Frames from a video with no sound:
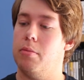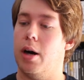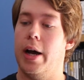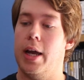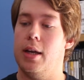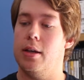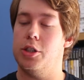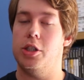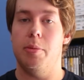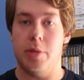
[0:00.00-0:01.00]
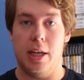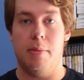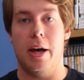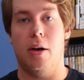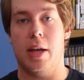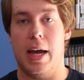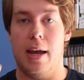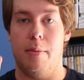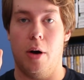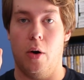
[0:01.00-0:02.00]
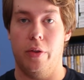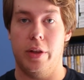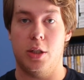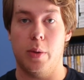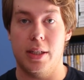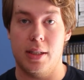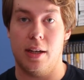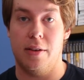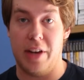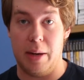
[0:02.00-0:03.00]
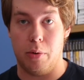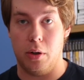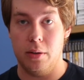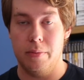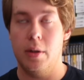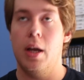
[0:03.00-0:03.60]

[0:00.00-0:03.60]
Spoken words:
my shipped email came on the 22nd of April.